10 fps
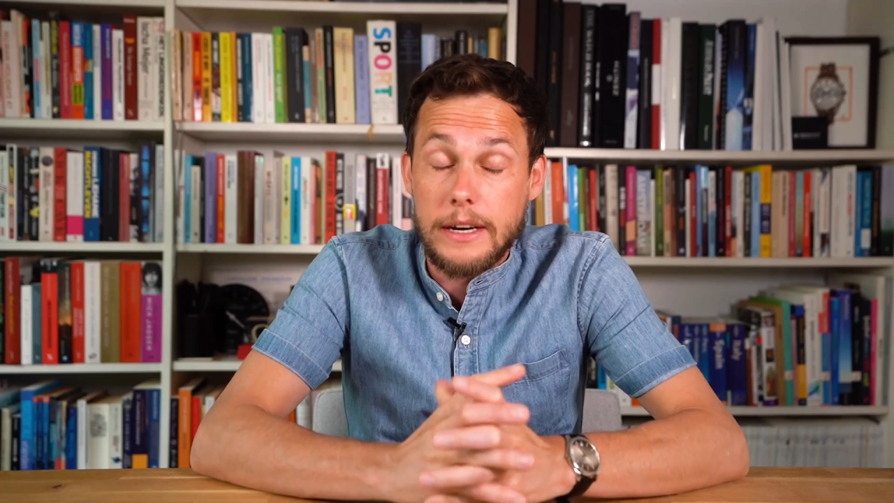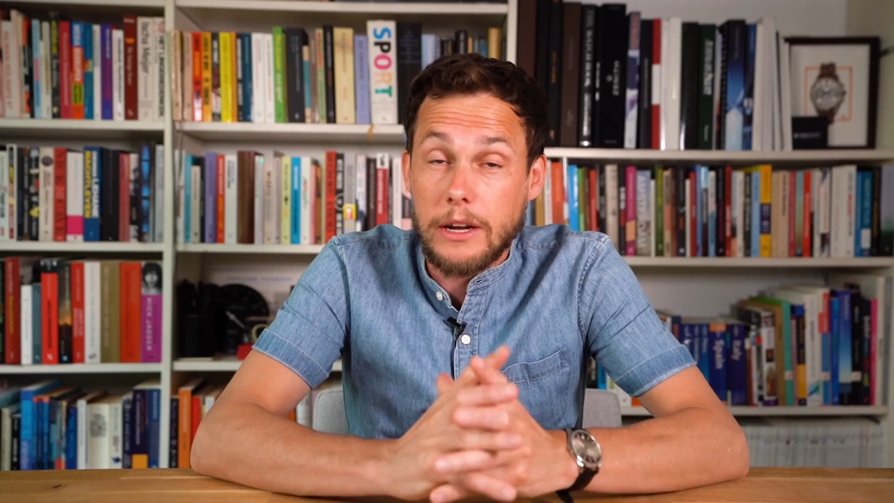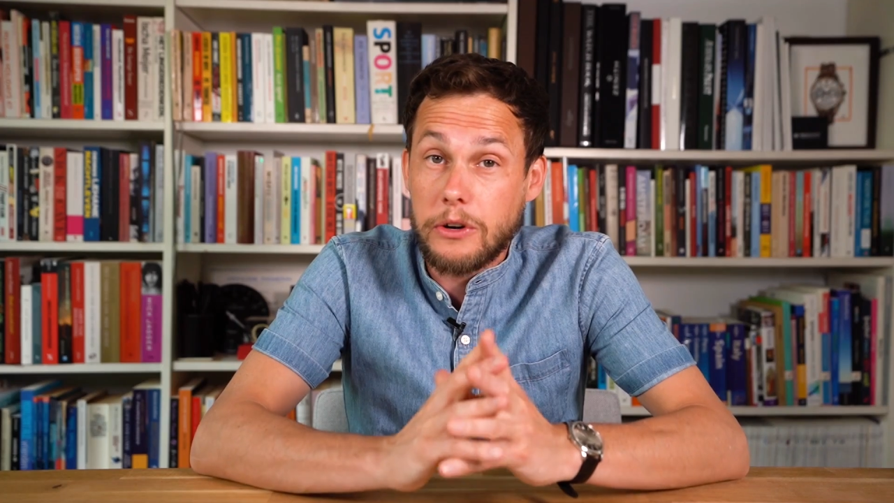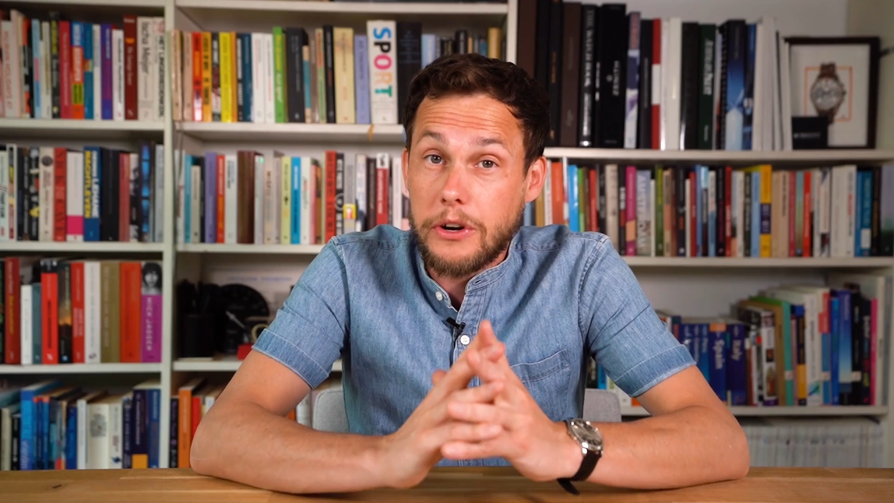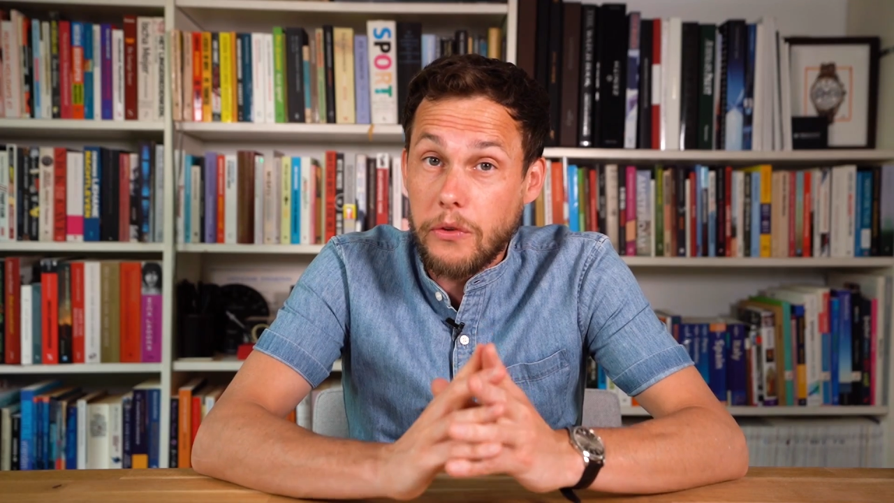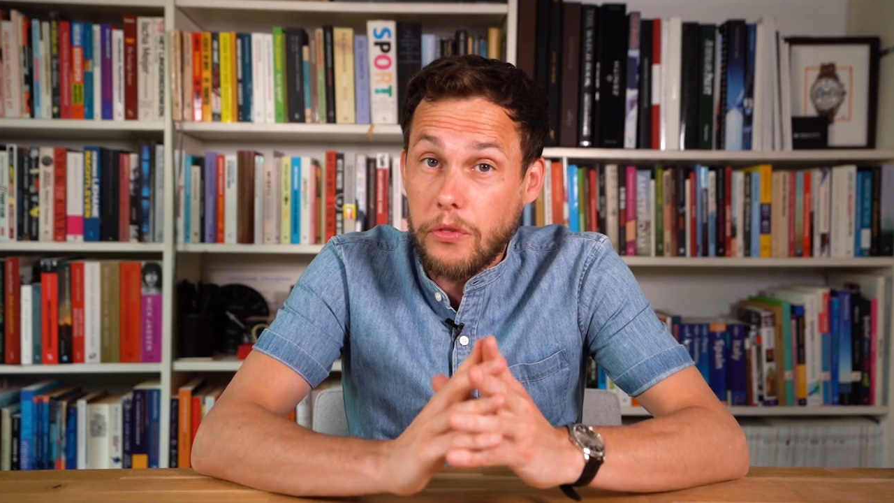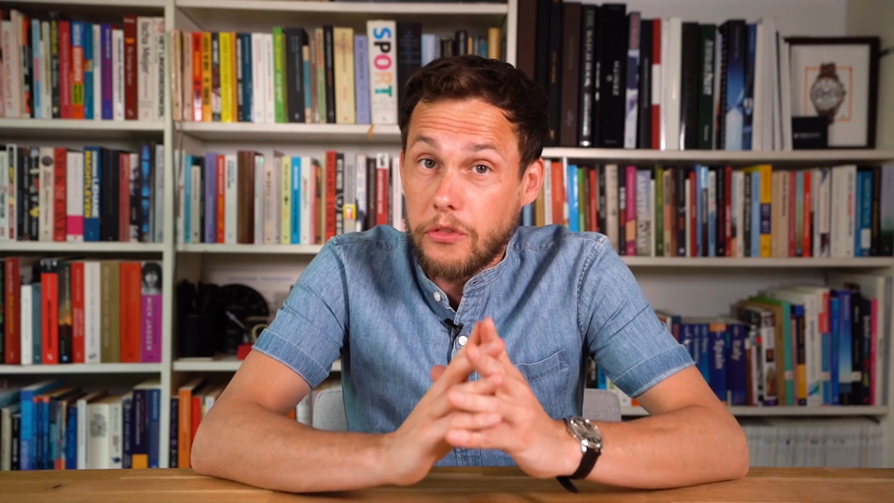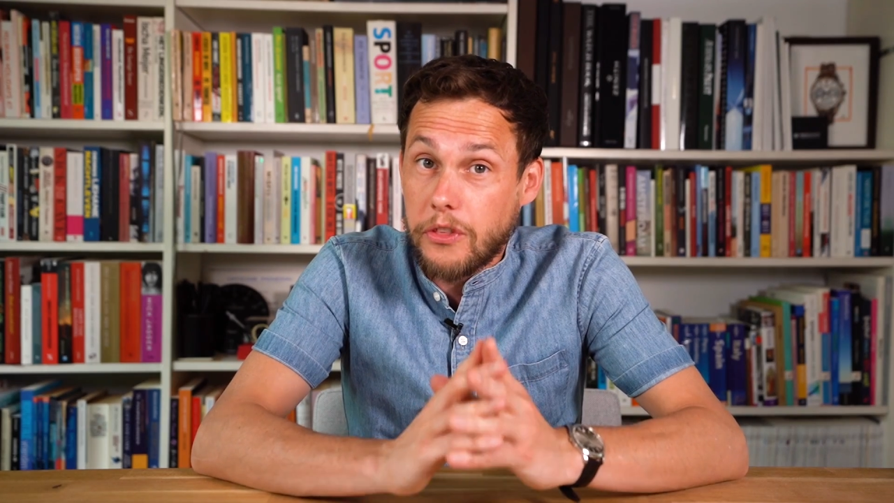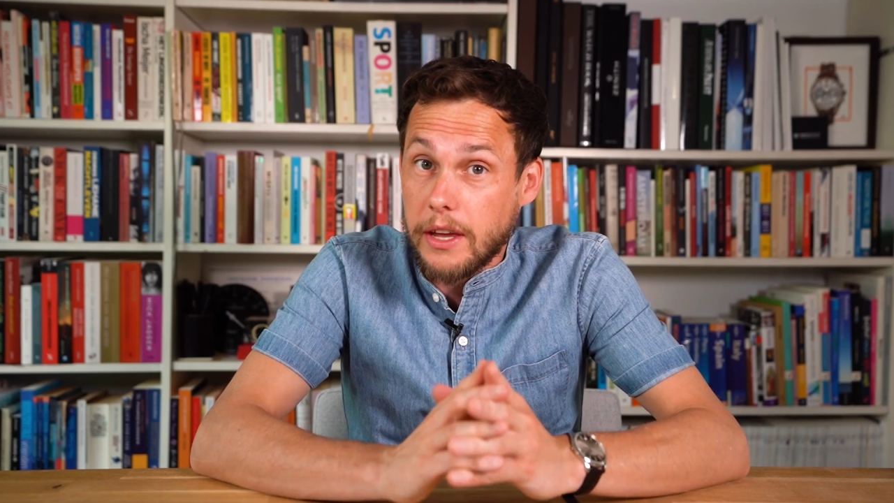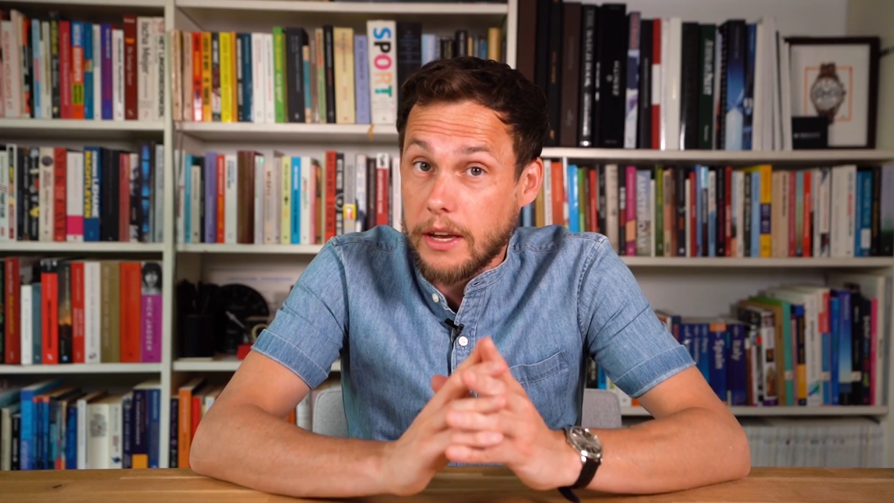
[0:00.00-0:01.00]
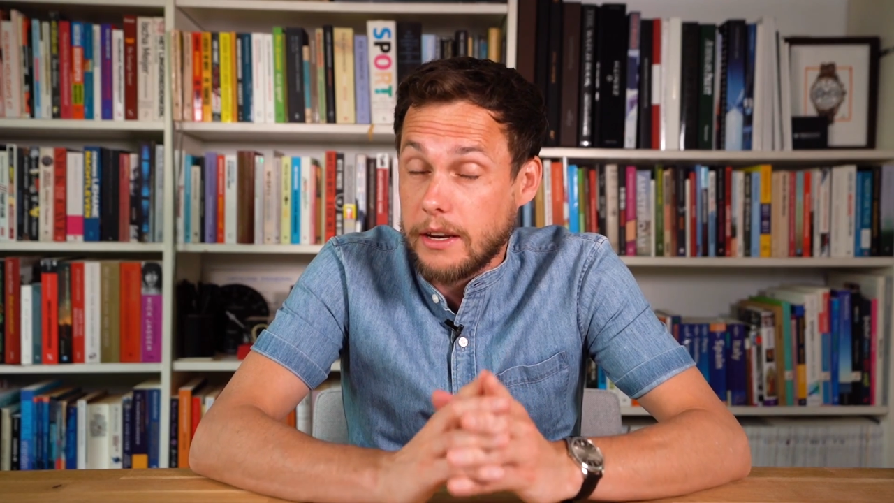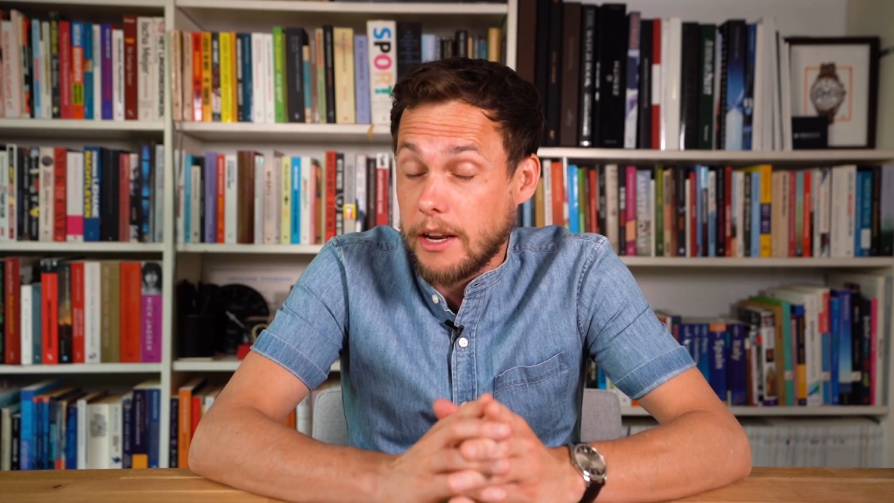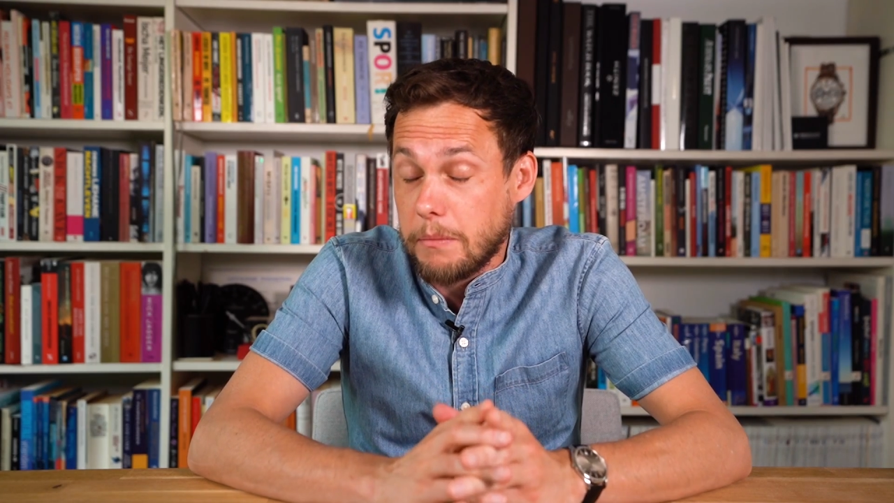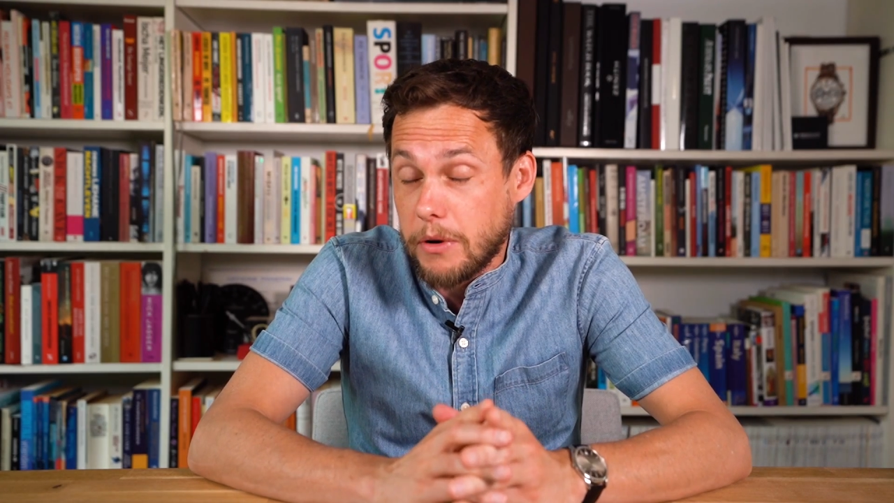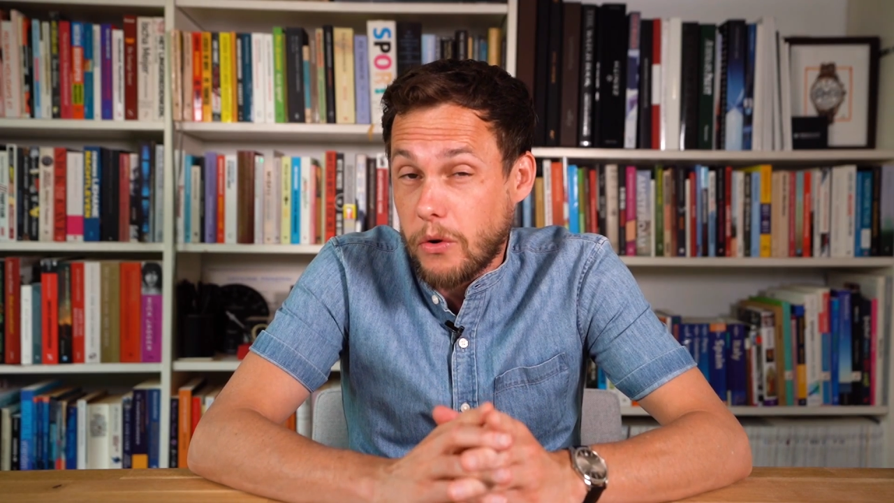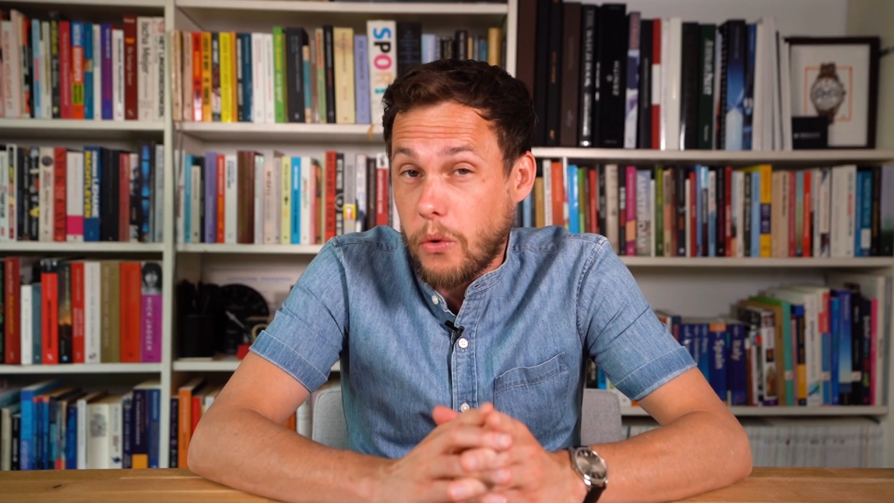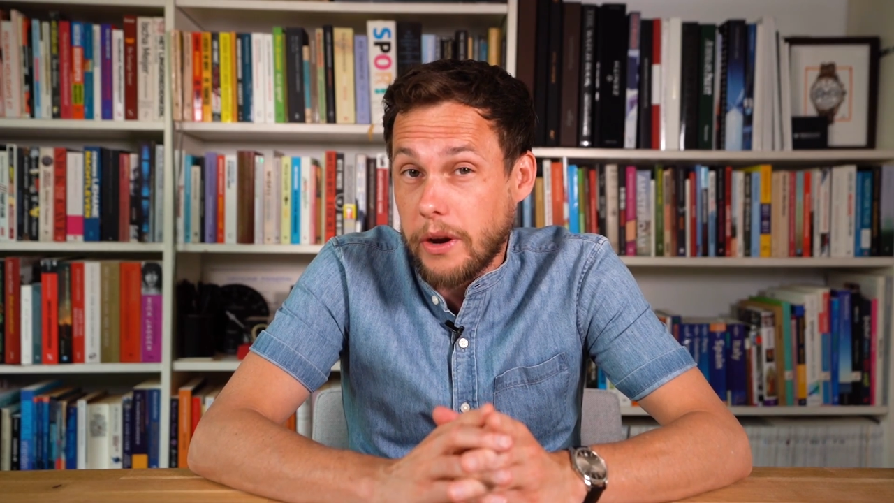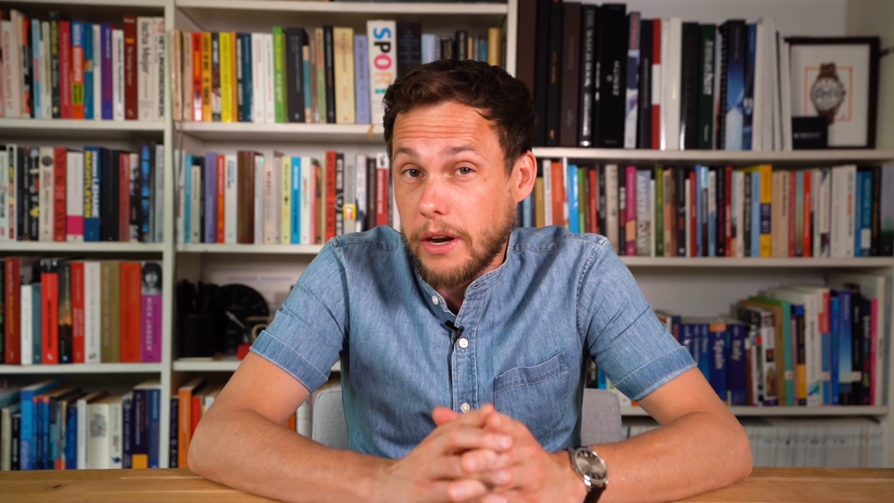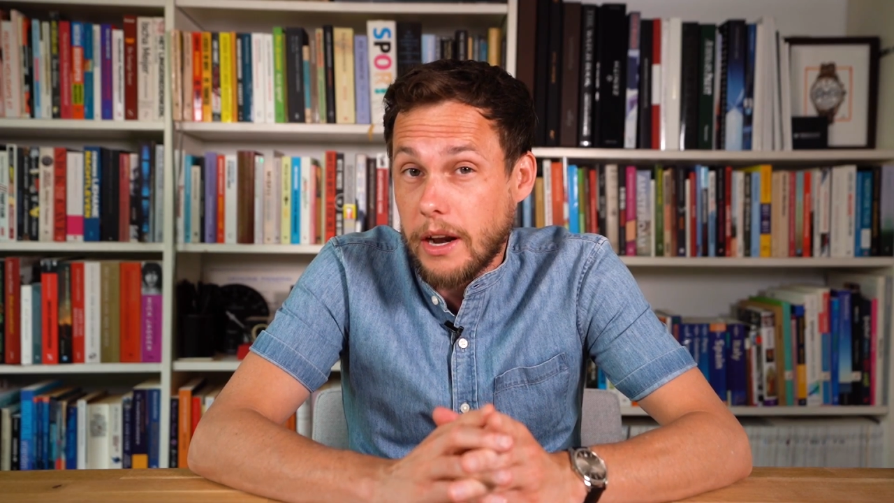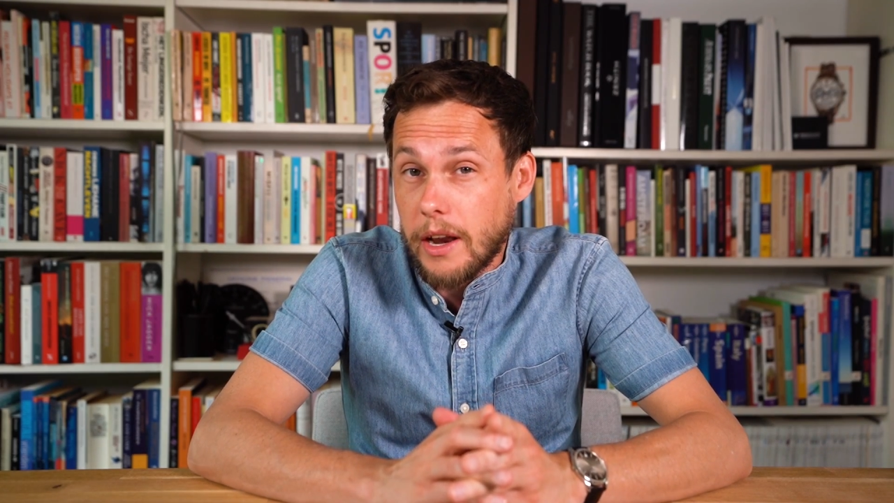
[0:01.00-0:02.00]
Now don't think that
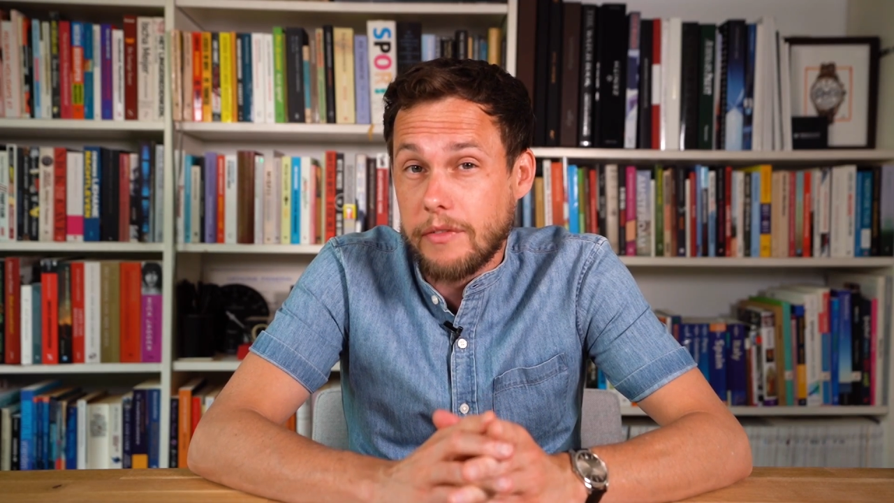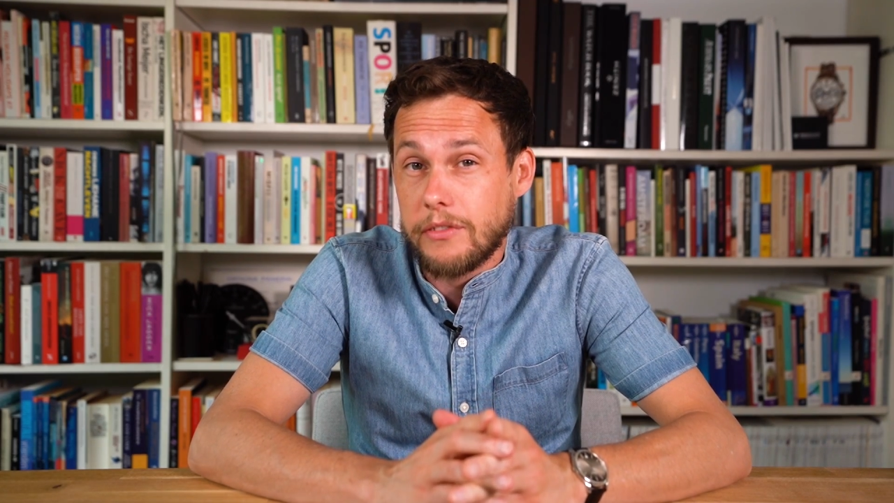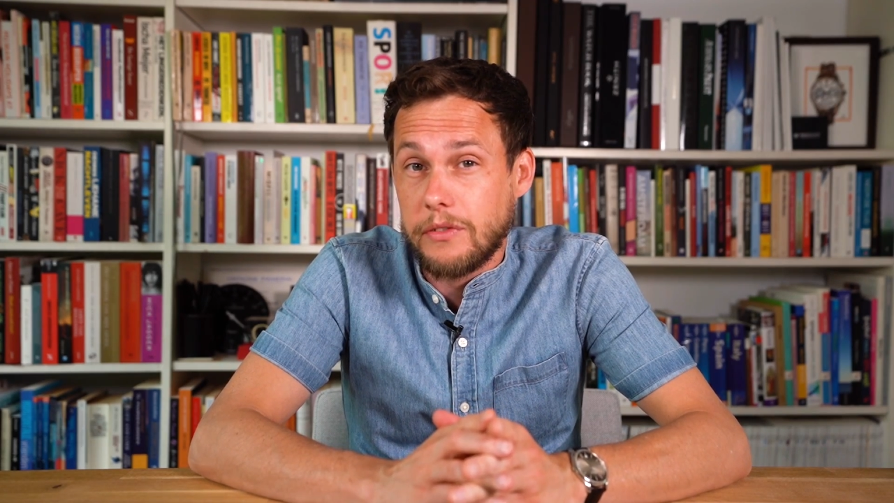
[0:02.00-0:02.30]
McQueen left